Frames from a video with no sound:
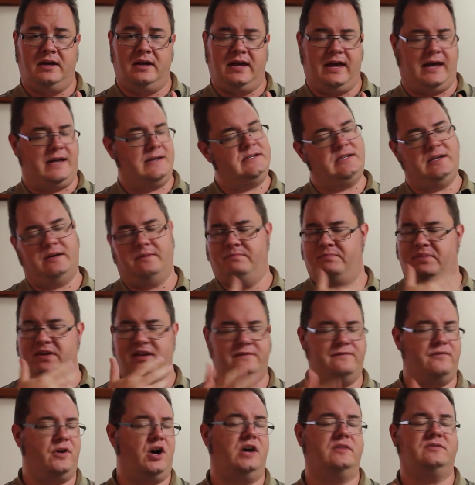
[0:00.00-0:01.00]
and to be
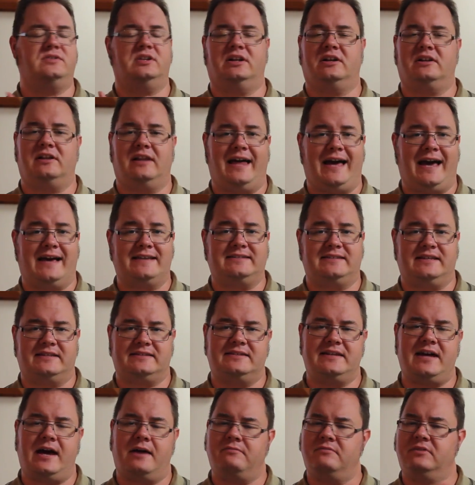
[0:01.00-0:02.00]
involved in a class
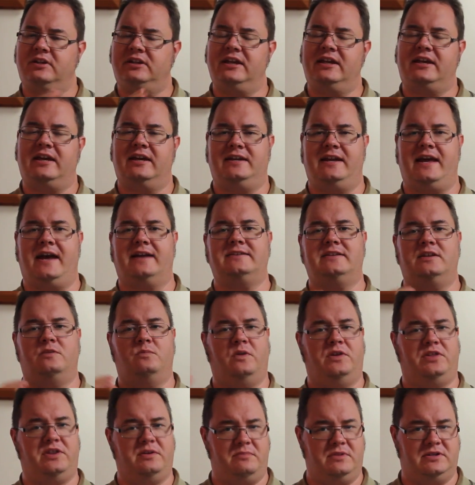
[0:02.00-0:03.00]
that's not really connected
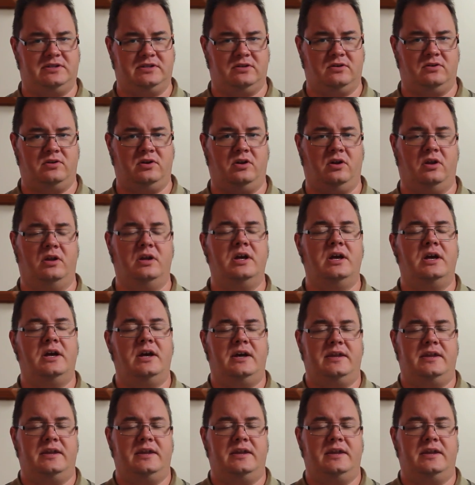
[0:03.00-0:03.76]
with the material